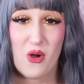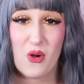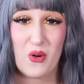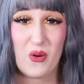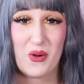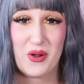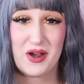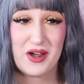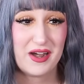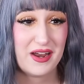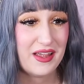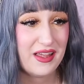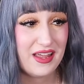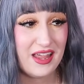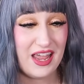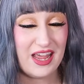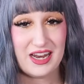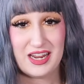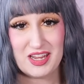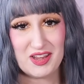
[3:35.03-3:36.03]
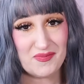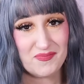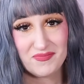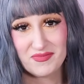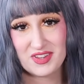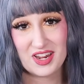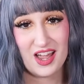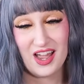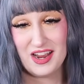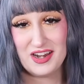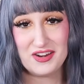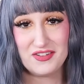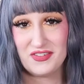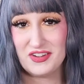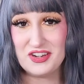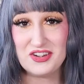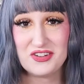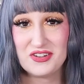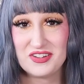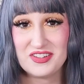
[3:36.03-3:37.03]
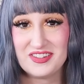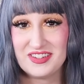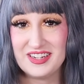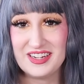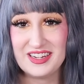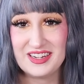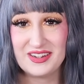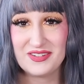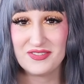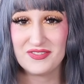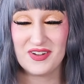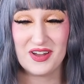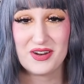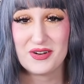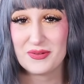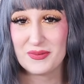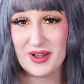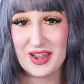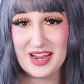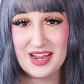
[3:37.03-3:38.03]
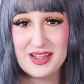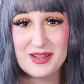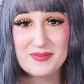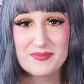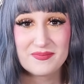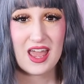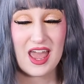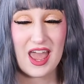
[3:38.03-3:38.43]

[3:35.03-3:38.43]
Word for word: or any kind of interesting fun way